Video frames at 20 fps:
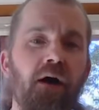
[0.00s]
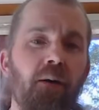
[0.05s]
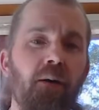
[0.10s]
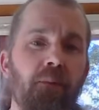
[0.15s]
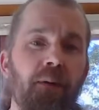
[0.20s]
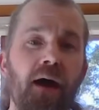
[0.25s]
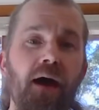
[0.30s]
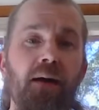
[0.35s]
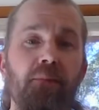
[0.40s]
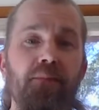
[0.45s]

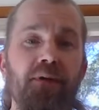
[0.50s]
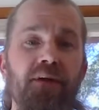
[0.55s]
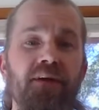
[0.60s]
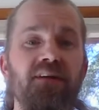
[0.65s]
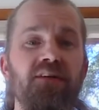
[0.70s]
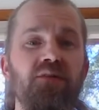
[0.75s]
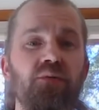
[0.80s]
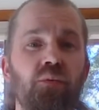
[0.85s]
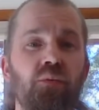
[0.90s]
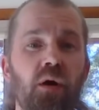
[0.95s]

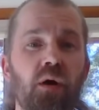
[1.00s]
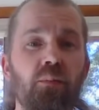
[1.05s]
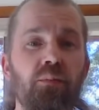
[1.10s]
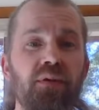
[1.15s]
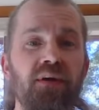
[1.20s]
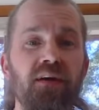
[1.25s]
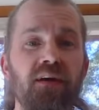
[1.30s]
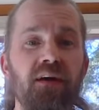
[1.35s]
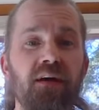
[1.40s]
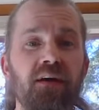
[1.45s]
happiness,
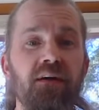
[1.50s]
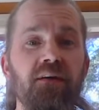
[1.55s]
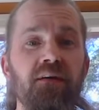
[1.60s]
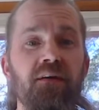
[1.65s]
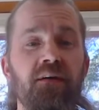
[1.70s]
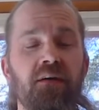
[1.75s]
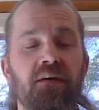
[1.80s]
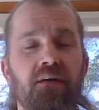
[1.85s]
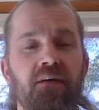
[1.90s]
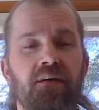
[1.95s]
well-being.
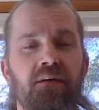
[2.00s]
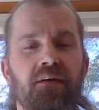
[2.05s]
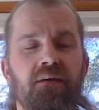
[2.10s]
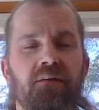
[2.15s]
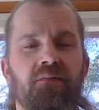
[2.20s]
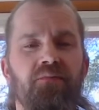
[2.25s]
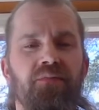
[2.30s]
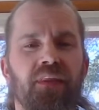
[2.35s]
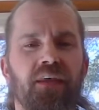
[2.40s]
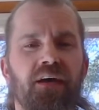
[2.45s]

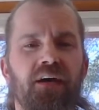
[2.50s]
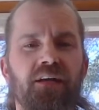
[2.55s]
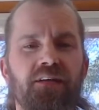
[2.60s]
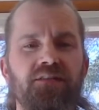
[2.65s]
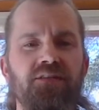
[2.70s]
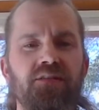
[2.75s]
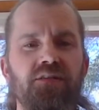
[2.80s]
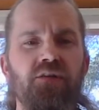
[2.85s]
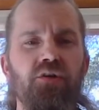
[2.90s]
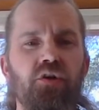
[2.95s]

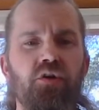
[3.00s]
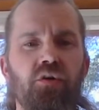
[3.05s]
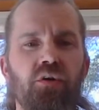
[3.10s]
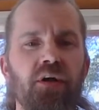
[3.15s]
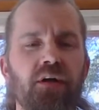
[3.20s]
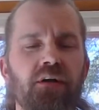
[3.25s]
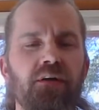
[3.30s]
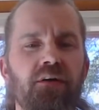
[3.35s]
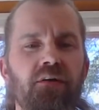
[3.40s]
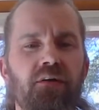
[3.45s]
It's
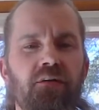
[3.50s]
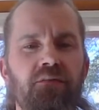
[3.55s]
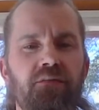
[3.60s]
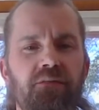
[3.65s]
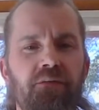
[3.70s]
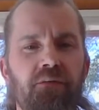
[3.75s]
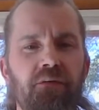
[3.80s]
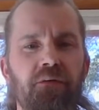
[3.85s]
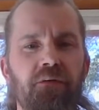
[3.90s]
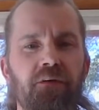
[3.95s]
critical
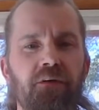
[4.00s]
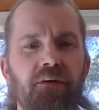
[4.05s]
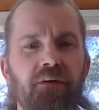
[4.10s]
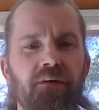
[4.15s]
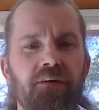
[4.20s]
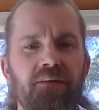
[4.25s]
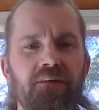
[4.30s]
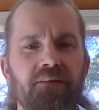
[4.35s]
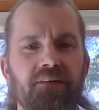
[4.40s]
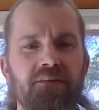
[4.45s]
for
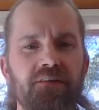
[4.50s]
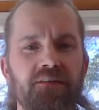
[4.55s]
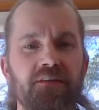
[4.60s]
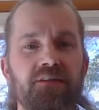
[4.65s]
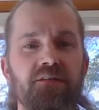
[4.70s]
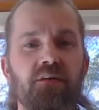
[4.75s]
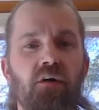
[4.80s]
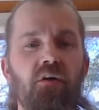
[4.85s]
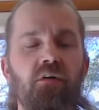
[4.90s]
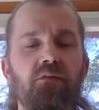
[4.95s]
just
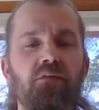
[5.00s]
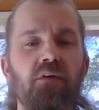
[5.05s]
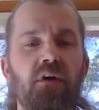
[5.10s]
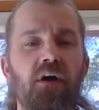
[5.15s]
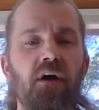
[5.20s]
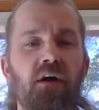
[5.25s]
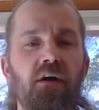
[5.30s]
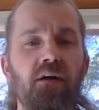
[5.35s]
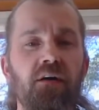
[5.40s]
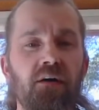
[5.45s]

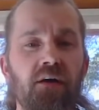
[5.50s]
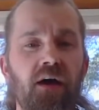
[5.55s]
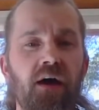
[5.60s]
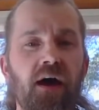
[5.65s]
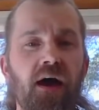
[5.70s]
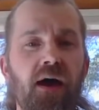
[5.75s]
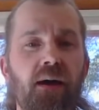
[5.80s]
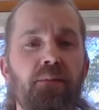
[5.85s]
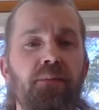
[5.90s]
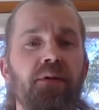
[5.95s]
overall a
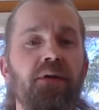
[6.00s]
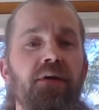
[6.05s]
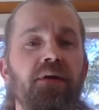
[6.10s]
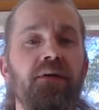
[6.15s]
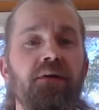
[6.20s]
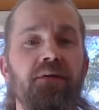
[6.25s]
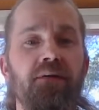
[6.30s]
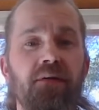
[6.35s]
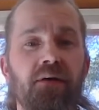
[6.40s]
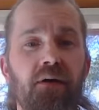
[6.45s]
happy,
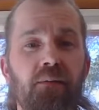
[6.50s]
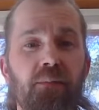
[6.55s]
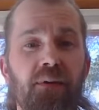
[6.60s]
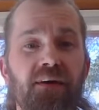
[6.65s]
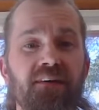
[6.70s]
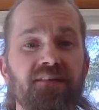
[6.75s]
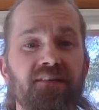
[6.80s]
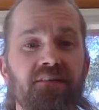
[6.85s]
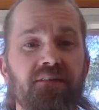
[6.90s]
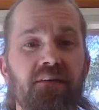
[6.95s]

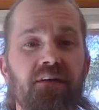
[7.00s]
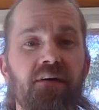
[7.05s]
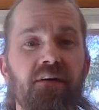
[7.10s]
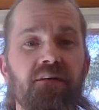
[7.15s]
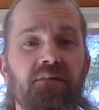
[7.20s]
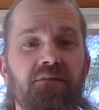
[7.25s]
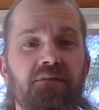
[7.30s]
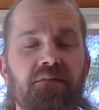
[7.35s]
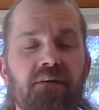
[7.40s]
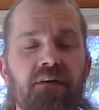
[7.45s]
amazing
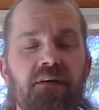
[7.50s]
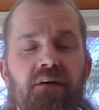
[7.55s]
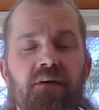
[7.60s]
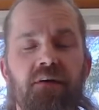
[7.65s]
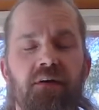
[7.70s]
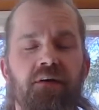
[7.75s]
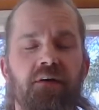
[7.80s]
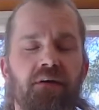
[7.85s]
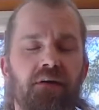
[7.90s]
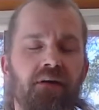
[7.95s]
life.
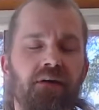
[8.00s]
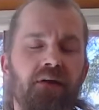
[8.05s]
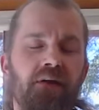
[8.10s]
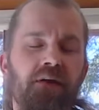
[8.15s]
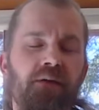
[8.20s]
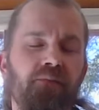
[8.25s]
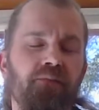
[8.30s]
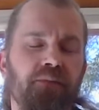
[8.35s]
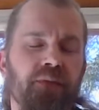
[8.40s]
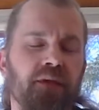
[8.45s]

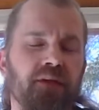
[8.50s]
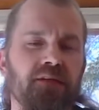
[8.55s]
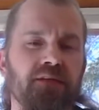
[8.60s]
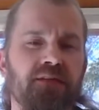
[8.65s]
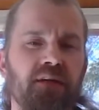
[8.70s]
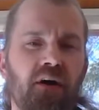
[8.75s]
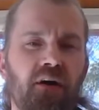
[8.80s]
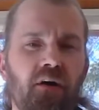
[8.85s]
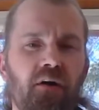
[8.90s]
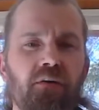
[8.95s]

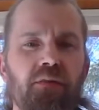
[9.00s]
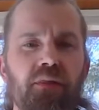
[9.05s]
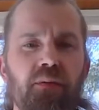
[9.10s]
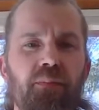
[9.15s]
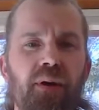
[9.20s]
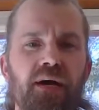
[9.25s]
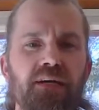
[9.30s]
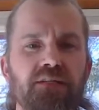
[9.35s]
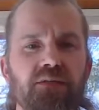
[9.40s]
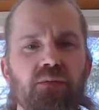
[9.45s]
So the
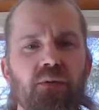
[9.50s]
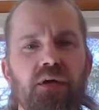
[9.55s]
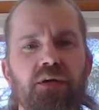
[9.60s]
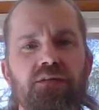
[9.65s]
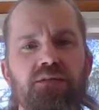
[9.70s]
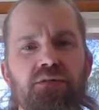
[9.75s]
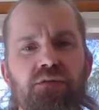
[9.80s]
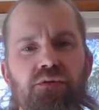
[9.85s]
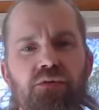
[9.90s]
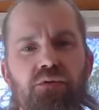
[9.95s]
best way
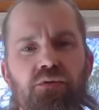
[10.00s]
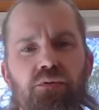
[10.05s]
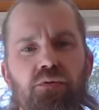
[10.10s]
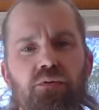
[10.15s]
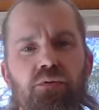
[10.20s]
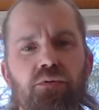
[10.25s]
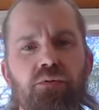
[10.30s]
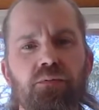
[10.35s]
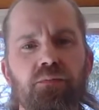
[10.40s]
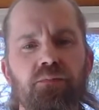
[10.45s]

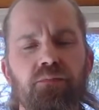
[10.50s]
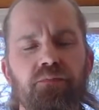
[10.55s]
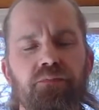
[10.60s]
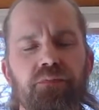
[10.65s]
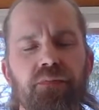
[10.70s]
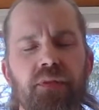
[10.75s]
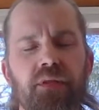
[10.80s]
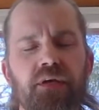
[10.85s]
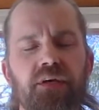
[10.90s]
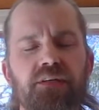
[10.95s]
to
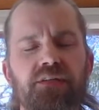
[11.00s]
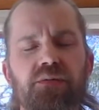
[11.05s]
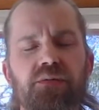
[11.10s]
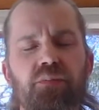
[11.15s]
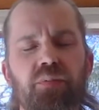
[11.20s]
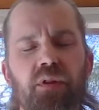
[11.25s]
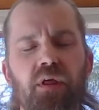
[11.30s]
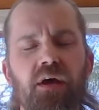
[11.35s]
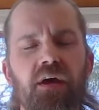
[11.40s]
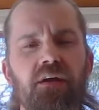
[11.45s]

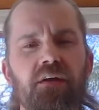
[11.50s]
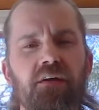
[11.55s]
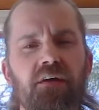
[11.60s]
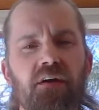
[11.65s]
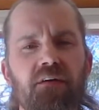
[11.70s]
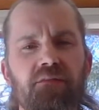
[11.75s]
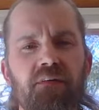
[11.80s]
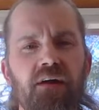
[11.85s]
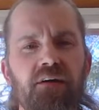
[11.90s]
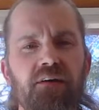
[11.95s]
explain
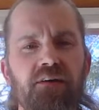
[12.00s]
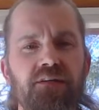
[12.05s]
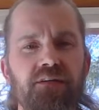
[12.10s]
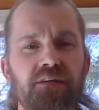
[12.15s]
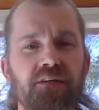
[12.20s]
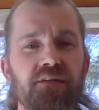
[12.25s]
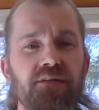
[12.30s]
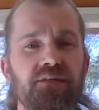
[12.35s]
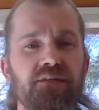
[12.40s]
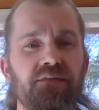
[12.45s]
nerve energy
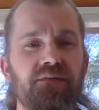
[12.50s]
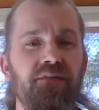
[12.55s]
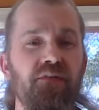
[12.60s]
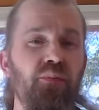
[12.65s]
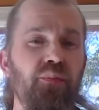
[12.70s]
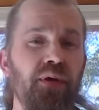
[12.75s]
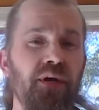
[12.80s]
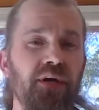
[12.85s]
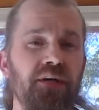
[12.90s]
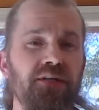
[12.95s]
is if you
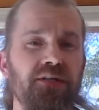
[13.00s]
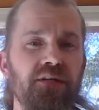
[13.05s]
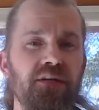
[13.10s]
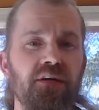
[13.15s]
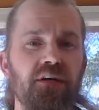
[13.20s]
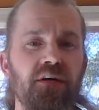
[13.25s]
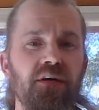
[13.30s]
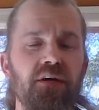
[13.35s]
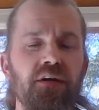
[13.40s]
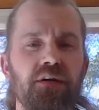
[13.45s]

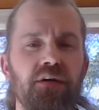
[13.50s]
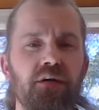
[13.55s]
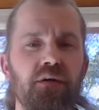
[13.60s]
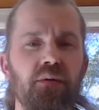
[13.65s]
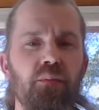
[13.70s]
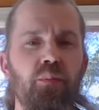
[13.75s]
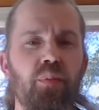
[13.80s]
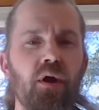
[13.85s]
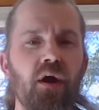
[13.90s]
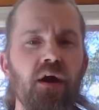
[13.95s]
picture your
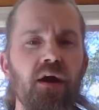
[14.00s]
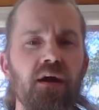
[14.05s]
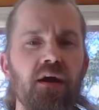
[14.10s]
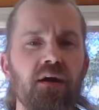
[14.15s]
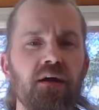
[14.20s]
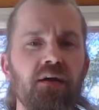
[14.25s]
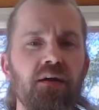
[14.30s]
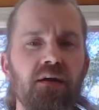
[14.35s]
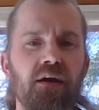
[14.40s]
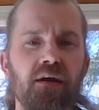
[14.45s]

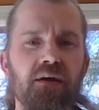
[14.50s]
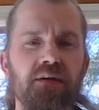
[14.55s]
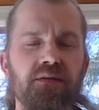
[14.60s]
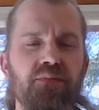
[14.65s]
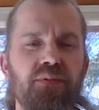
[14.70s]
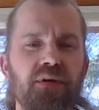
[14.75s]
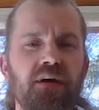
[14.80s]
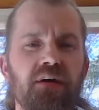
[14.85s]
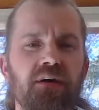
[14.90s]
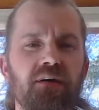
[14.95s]
brain as
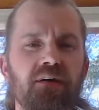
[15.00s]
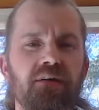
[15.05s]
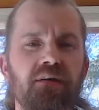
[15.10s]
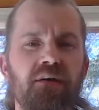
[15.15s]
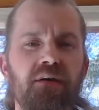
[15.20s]
being